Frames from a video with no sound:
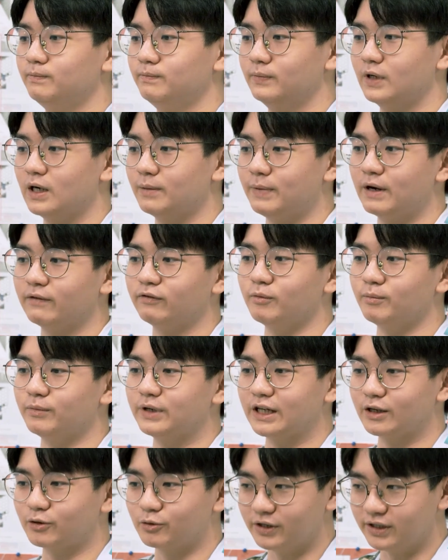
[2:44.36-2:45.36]
apart from
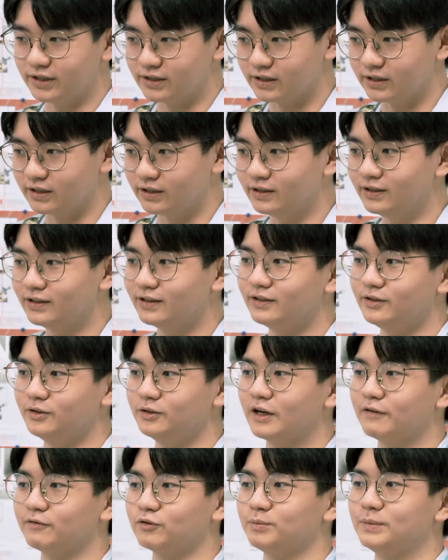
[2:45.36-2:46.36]
being crazy,
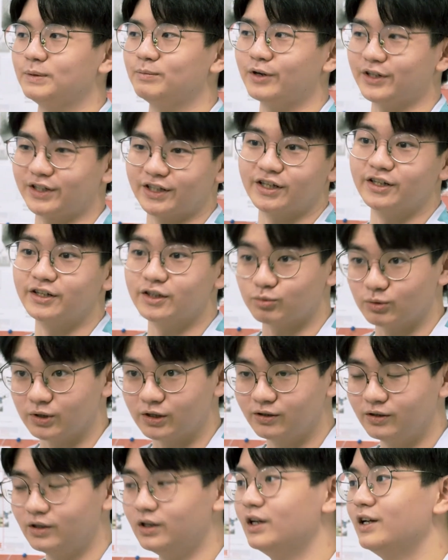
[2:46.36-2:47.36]
you have to be practical as
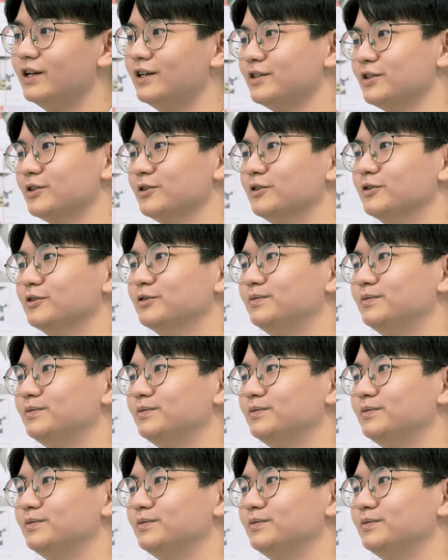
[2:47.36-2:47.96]
well. So